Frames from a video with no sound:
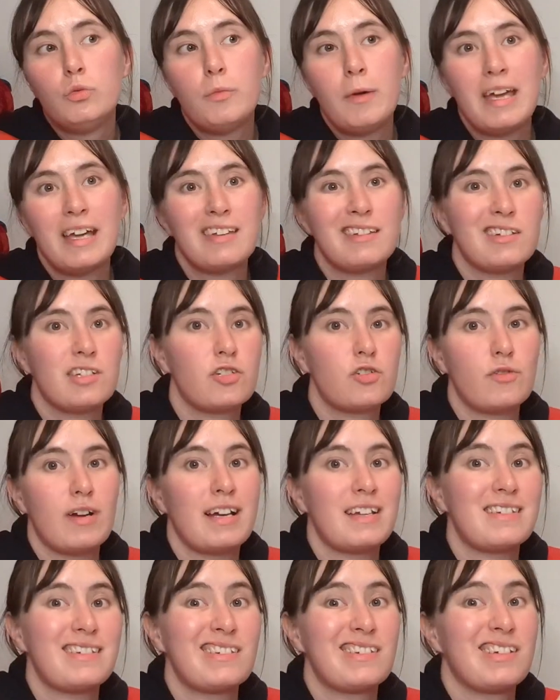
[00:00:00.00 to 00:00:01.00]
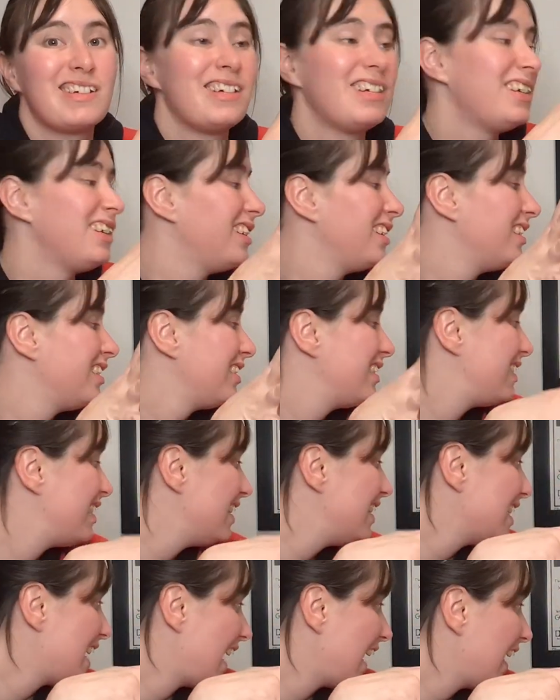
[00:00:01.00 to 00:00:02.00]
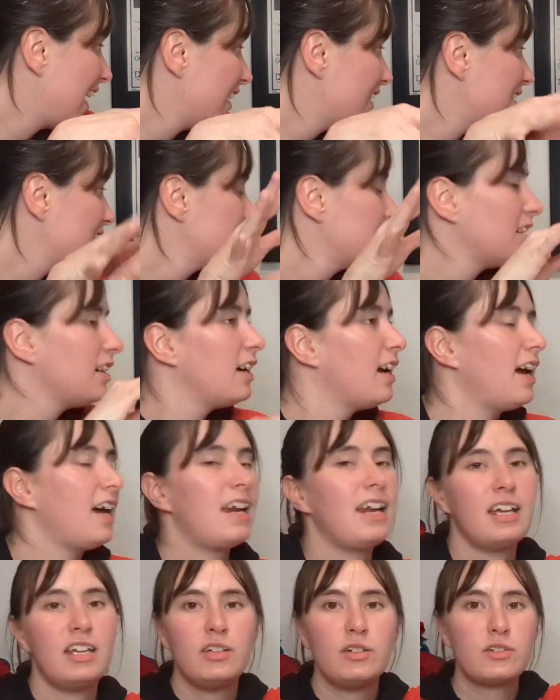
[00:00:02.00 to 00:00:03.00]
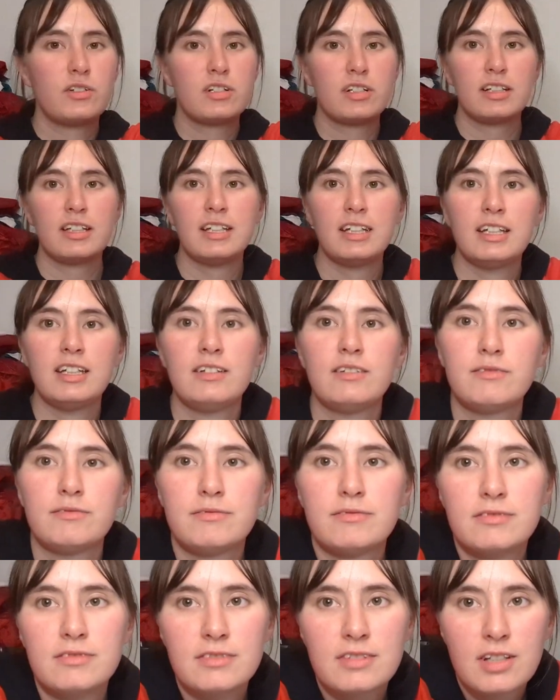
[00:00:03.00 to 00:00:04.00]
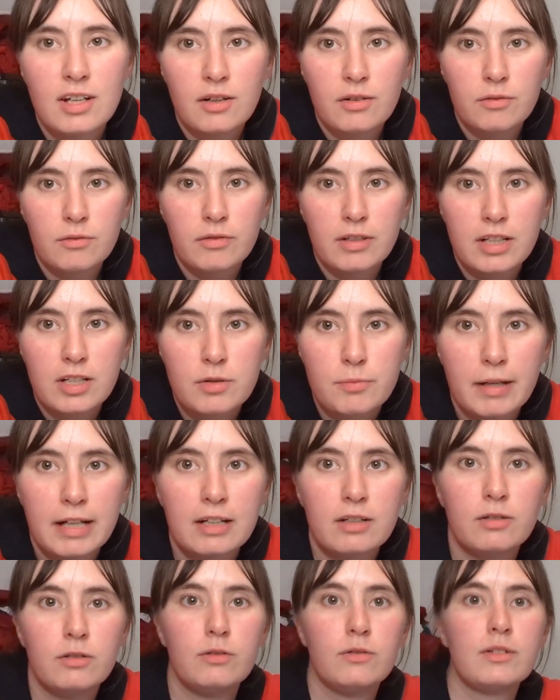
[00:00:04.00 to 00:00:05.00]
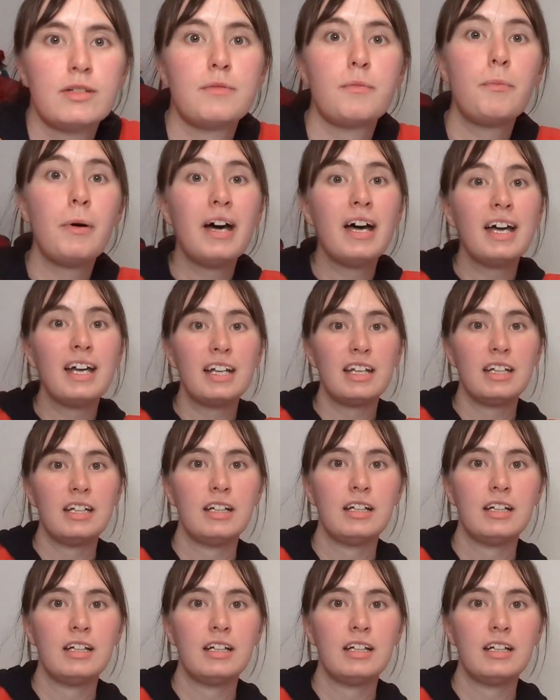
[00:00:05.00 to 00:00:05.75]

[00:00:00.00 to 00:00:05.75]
make this dress today, and I usually don't reach my goals, but